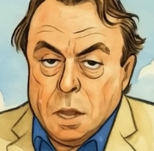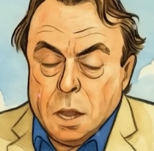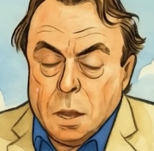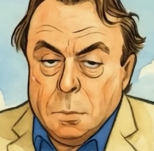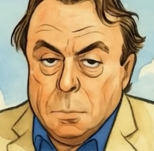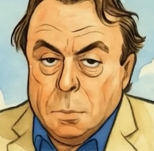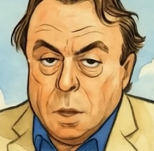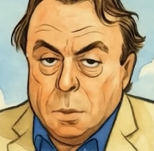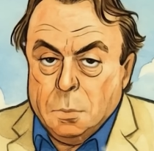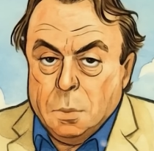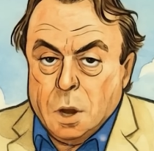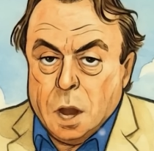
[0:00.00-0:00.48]

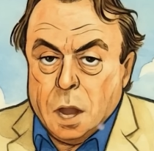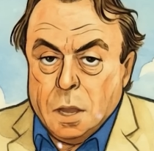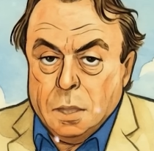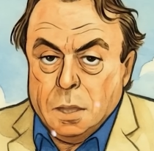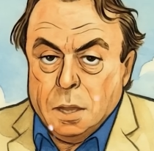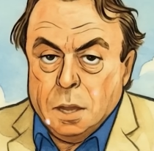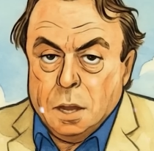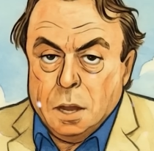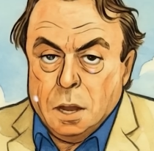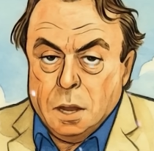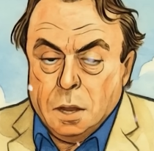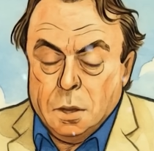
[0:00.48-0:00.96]
but
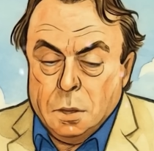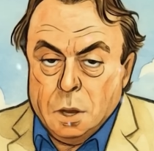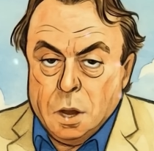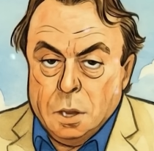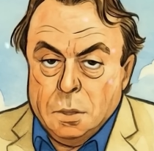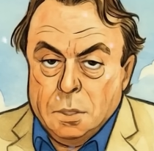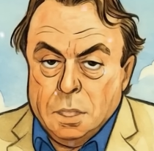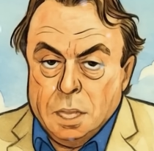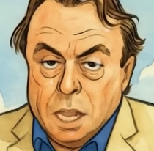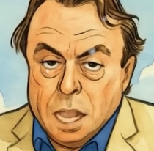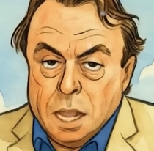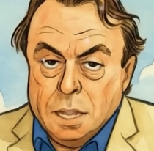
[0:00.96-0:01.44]
rather a
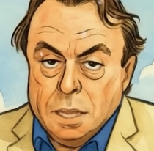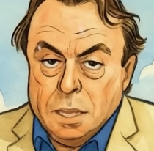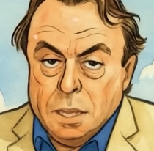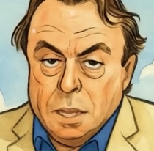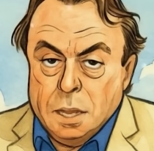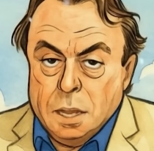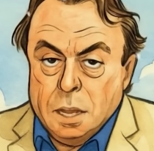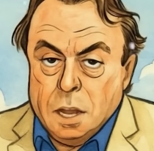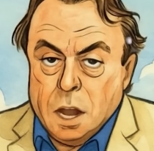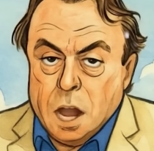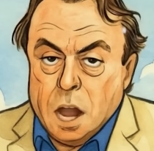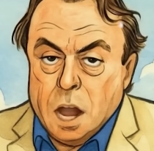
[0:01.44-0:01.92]

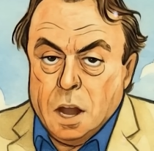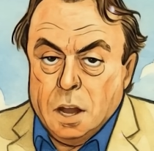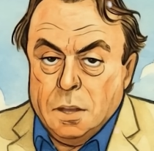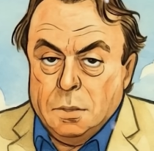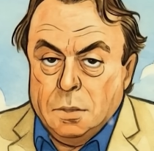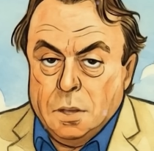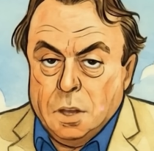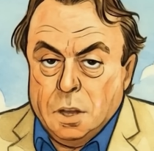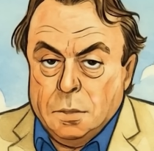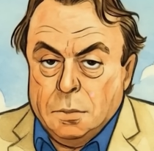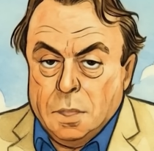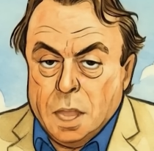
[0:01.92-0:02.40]
grotesque
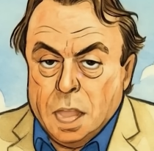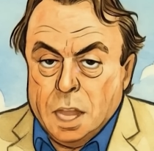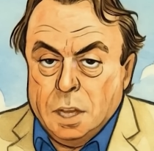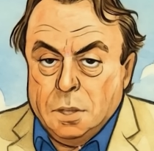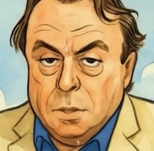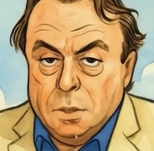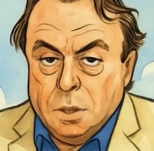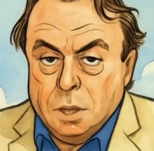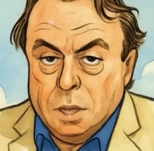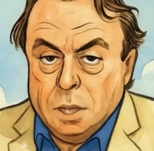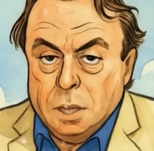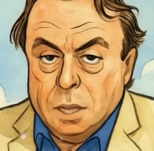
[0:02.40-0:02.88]
carnival of
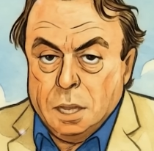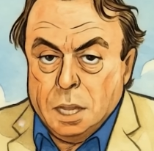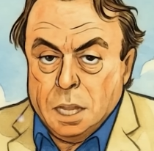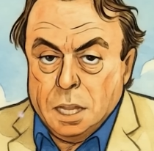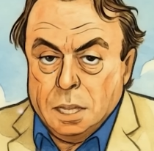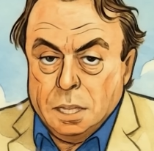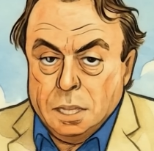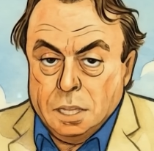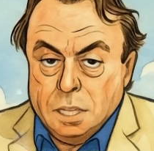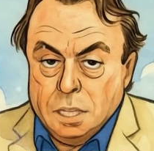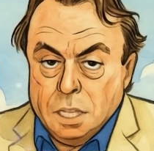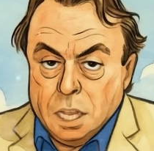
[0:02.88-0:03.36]
hatred
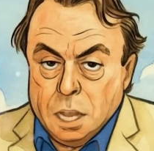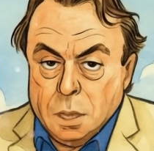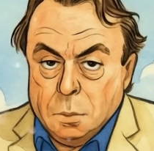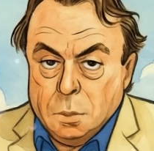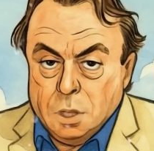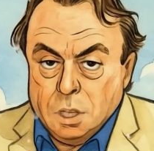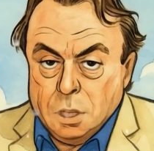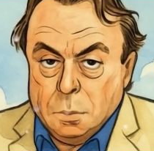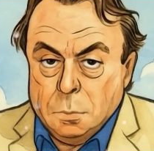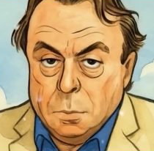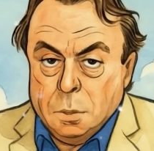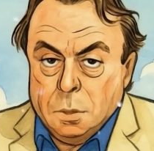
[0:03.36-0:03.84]

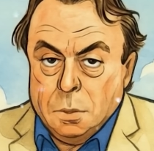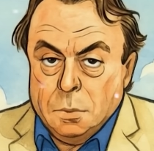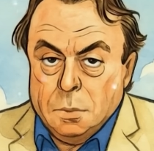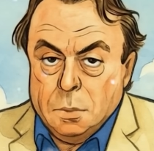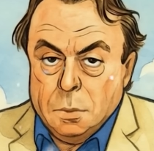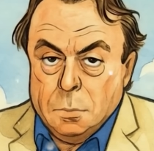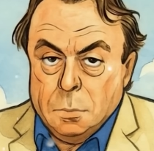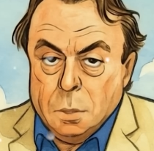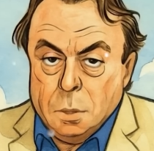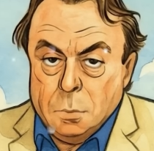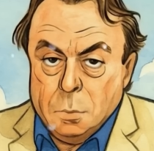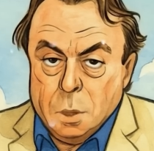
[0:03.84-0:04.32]
indistinguishable
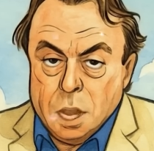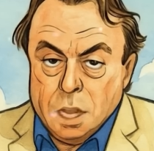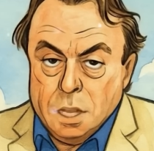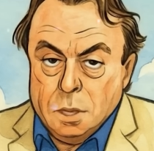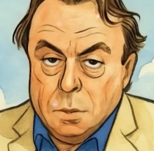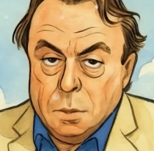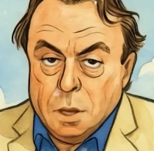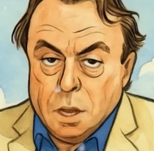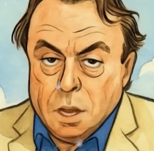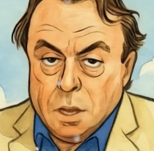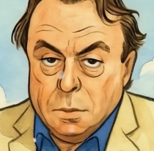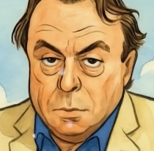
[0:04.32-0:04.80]
from the
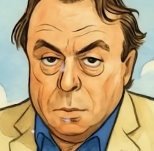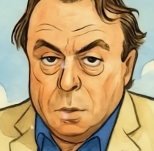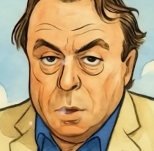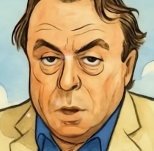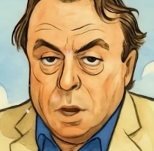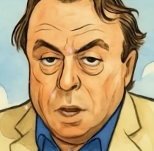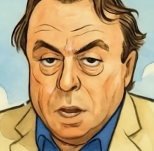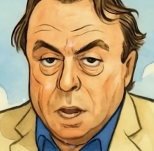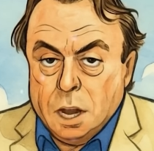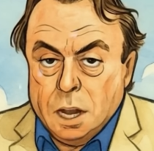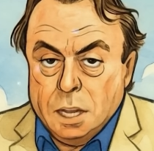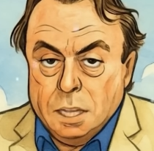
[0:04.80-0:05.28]
rhetoric of
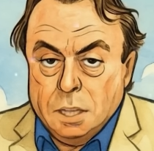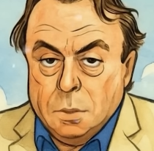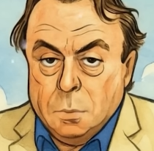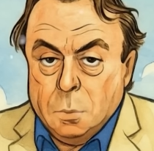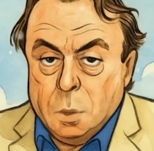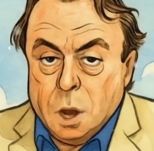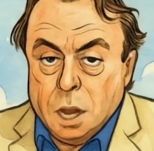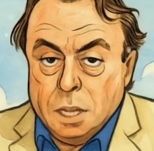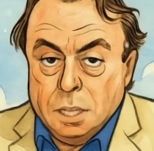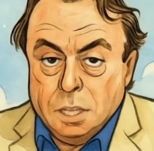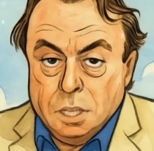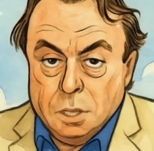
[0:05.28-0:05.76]
organized
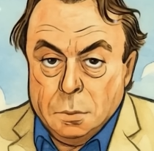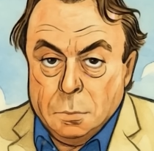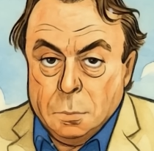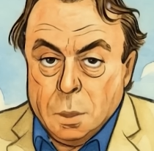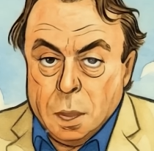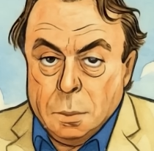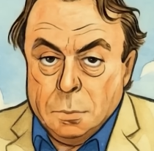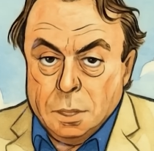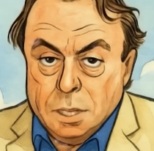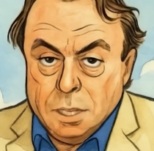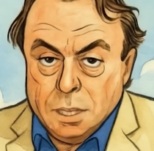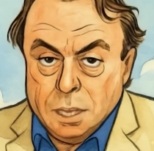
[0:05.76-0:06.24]
white
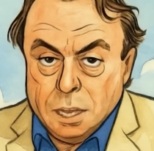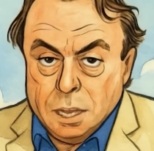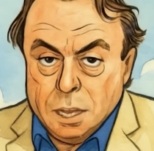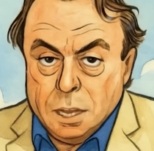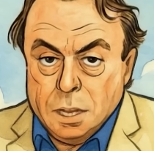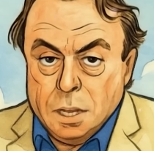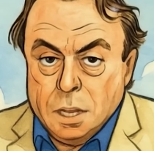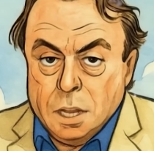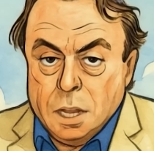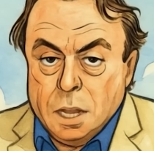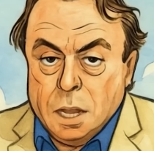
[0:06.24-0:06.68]
supremacy.